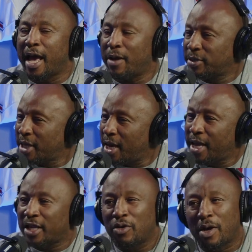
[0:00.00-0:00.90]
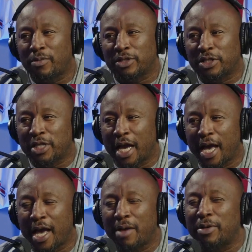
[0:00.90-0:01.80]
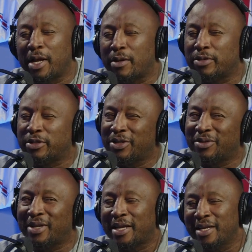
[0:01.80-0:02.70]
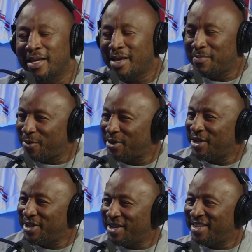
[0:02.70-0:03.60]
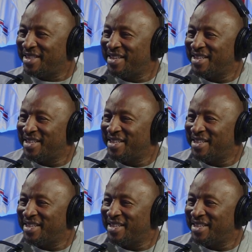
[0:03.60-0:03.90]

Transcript: I was kind of like you. I was shy, but I was still like, I'm pretty good at